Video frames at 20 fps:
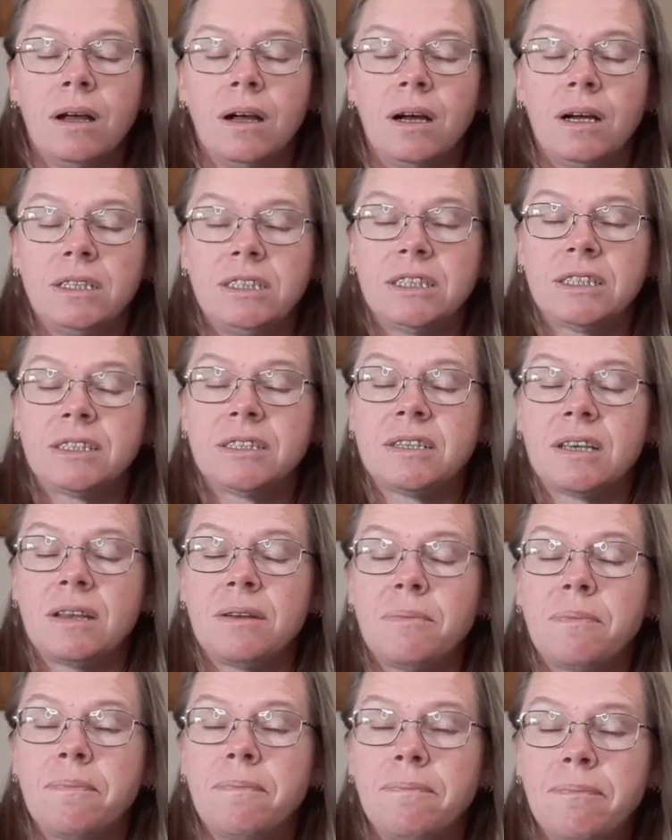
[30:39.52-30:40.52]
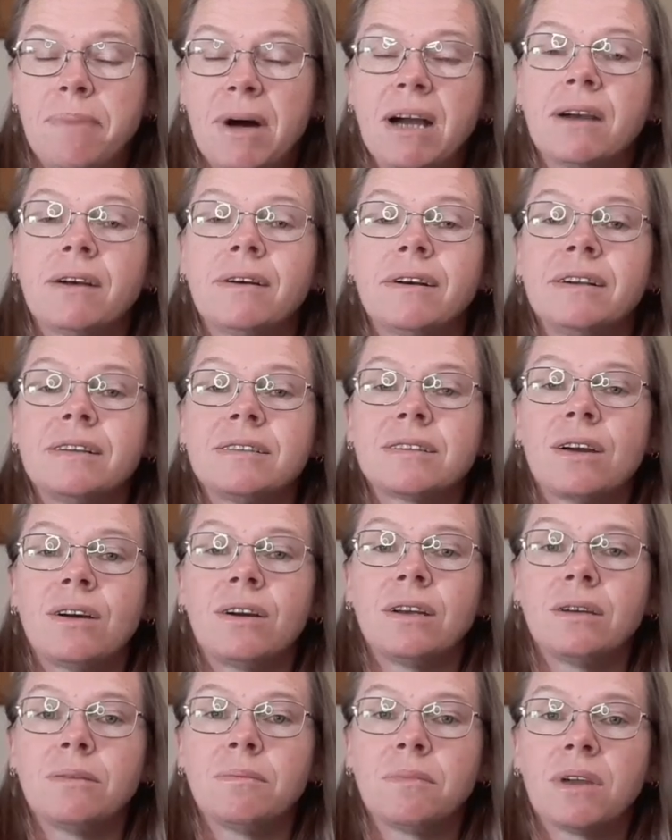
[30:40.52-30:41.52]
I just said bugger it,
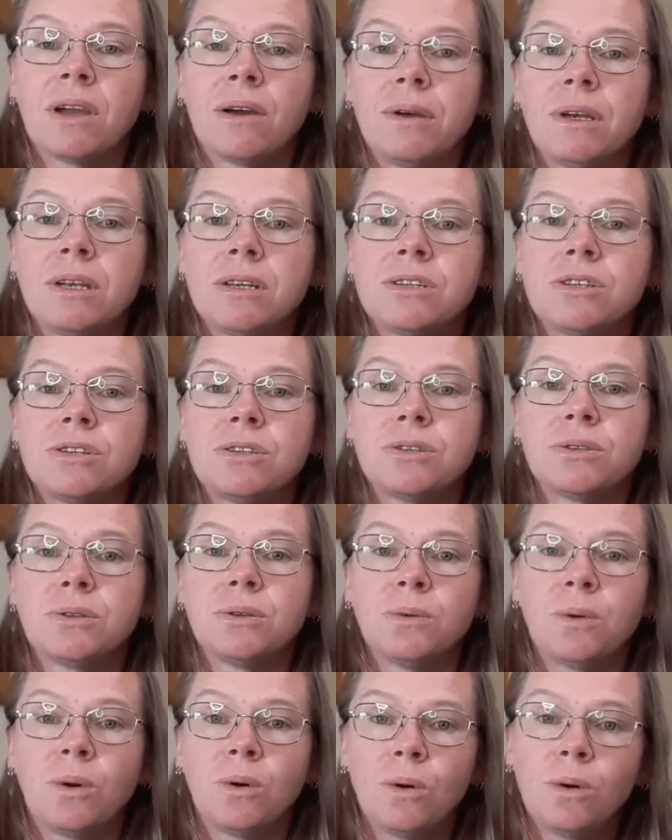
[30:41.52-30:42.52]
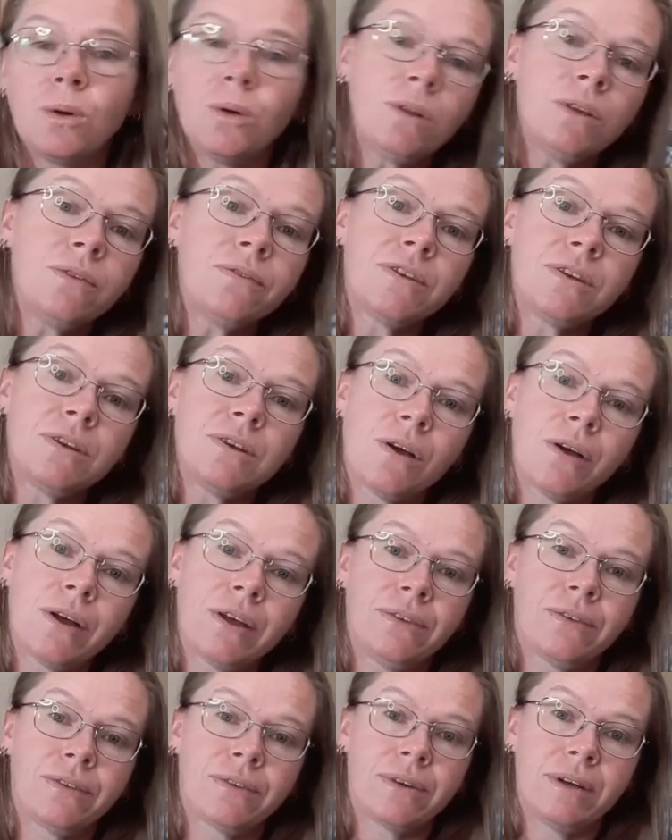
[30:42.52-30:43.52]
I am going to do all of the
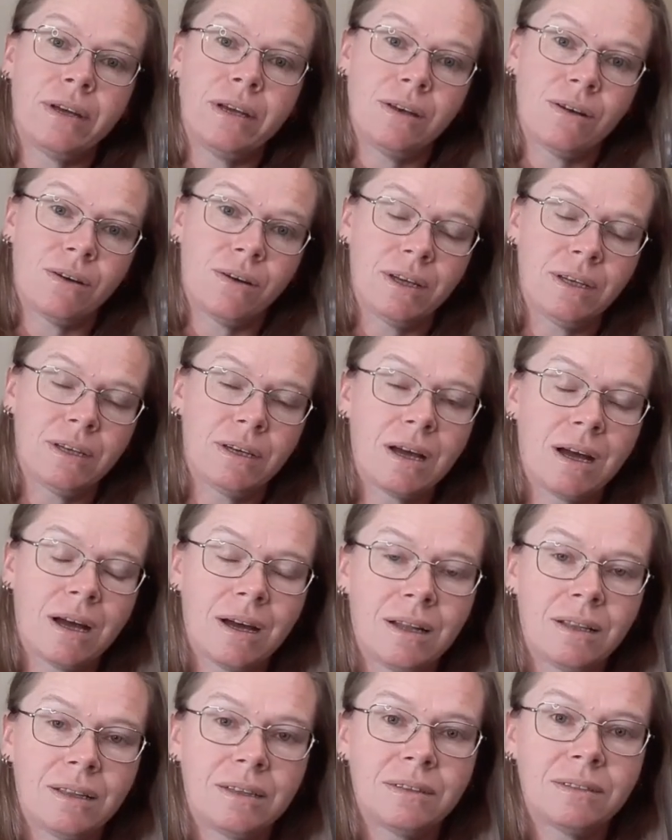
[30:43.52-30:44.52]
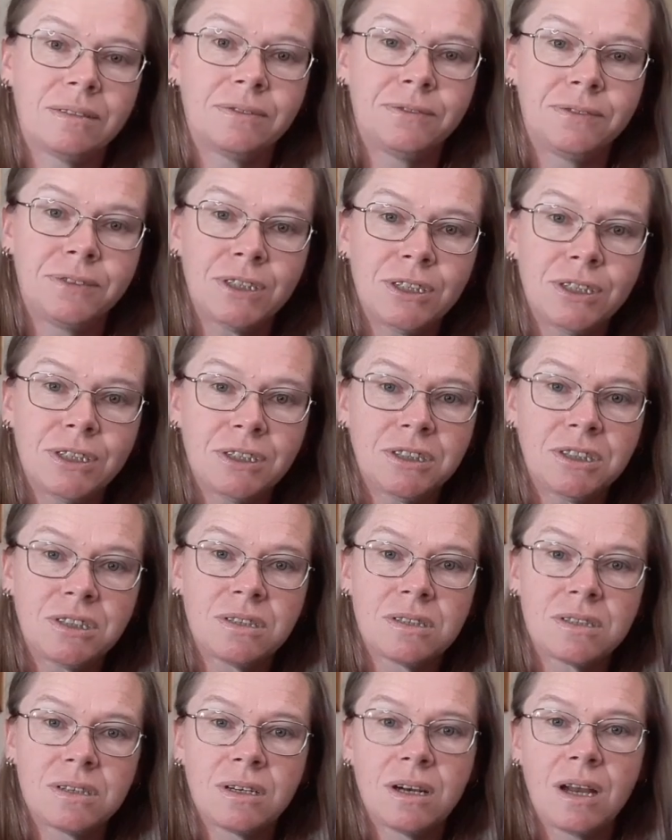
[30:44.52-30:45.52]
939 colour
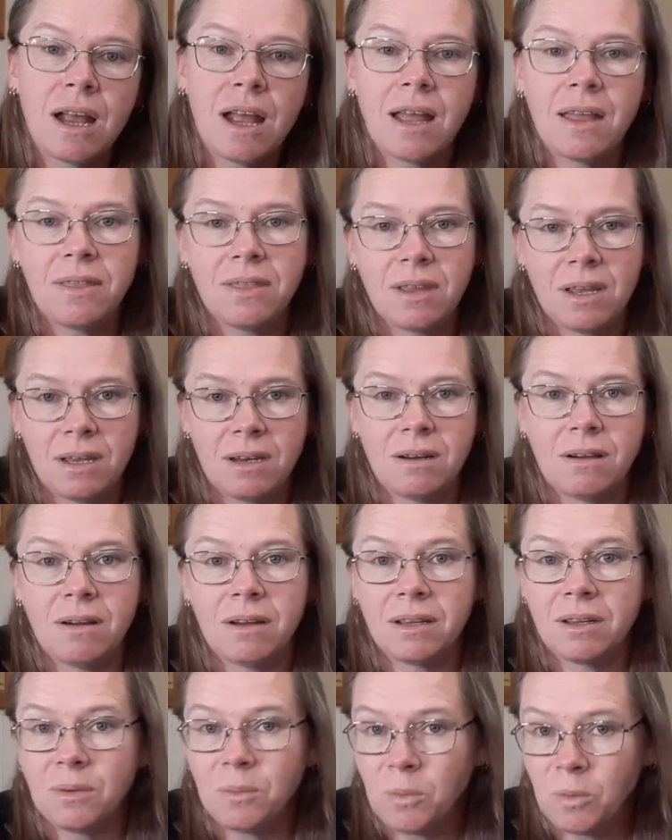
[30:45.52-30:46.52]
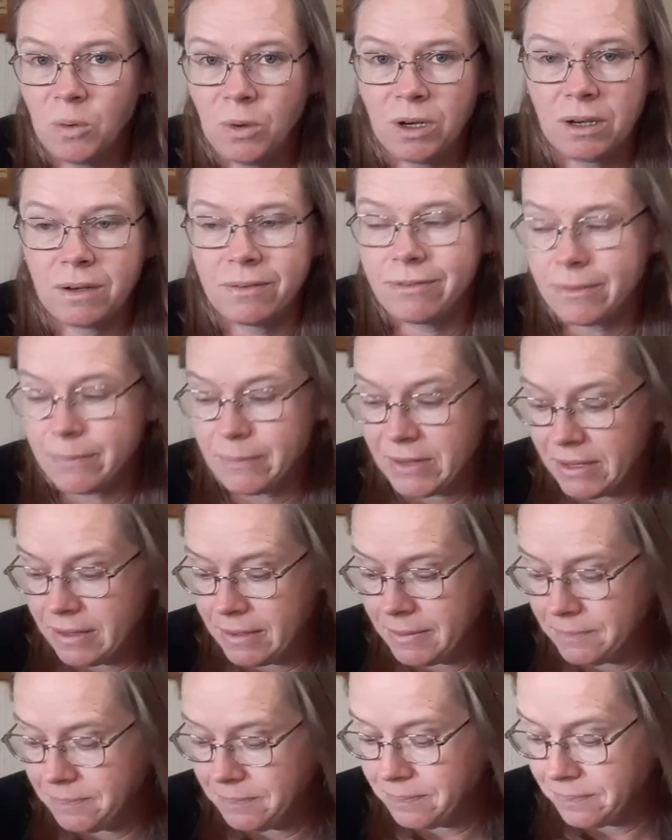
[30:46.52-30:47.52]
first and then I can work from
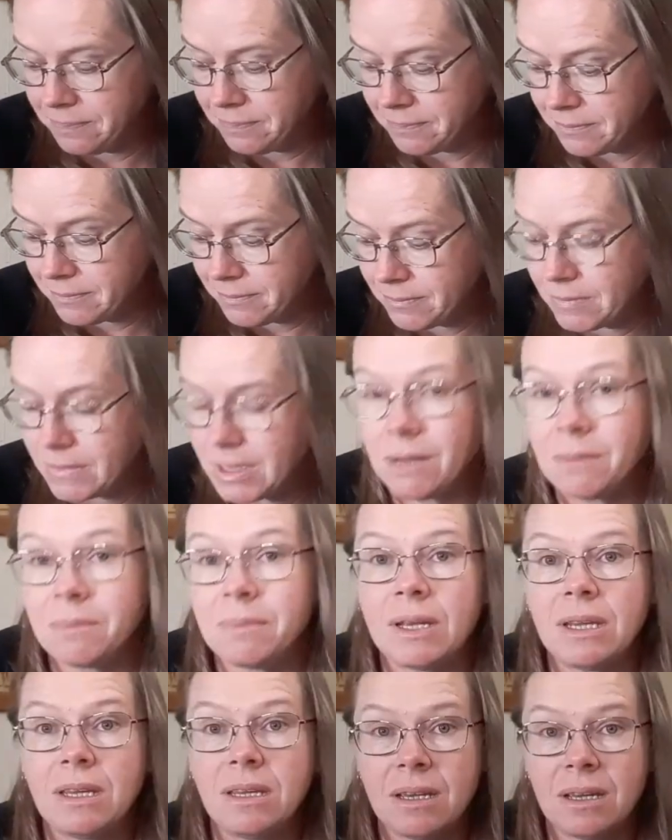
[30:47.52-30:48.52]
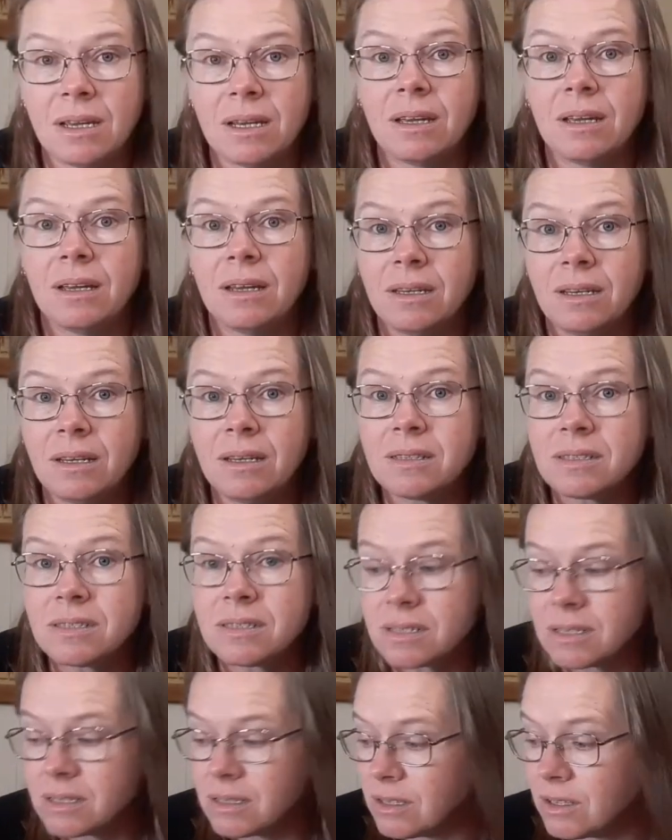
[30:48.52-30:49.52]
there. But yeah, it
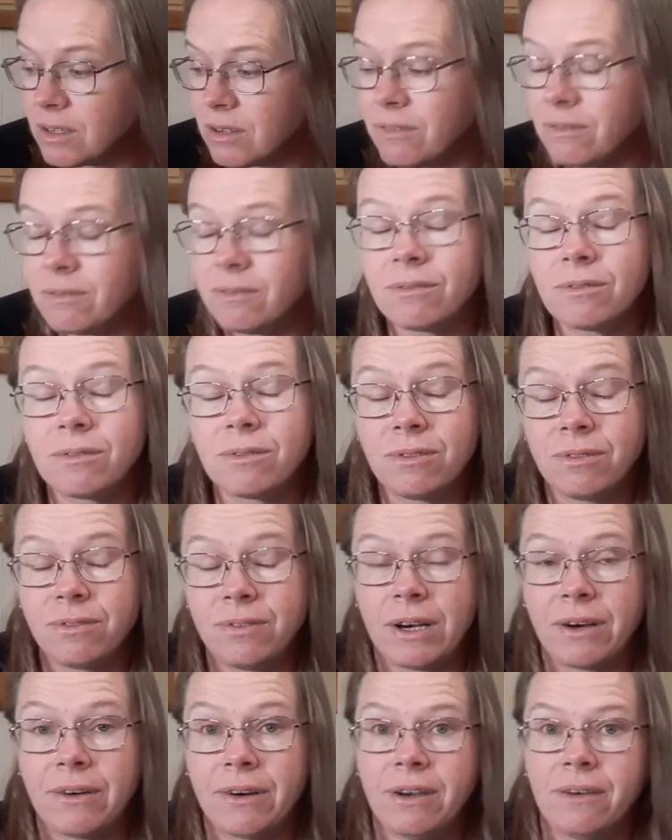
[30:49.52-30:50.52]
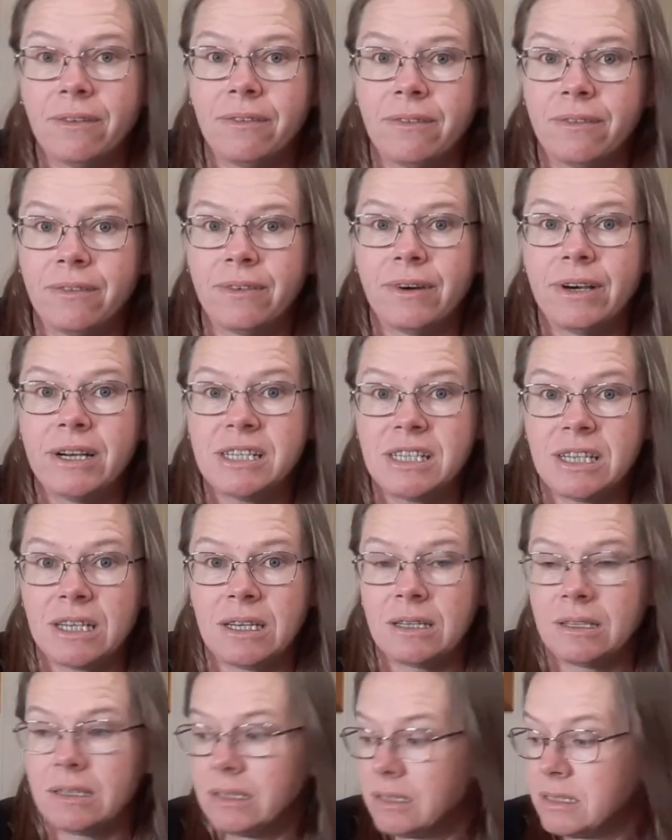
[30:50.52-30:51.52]
is very
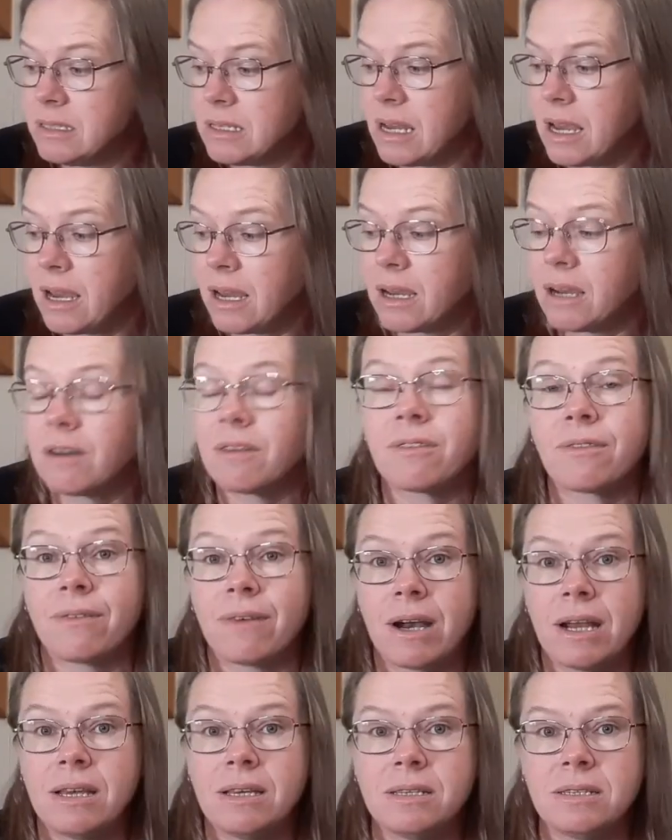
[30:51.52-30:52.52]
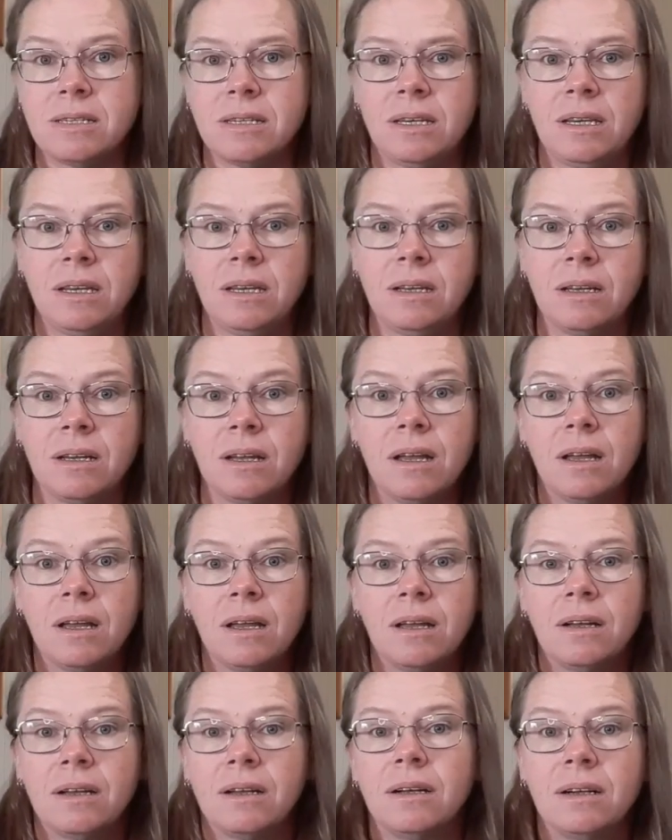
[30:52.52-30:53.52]
ridiculous and crazy
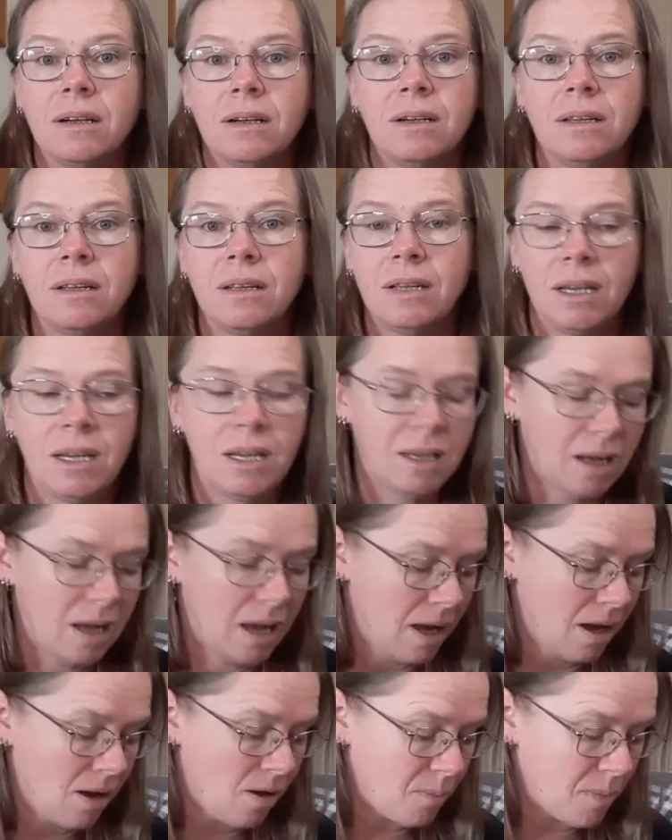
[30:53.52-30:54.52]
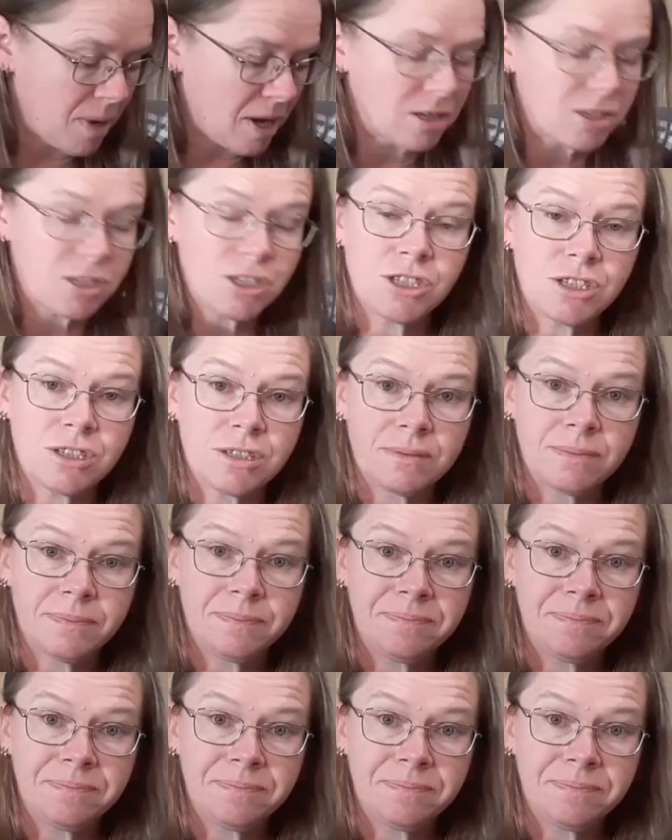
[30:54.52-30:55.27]
in how much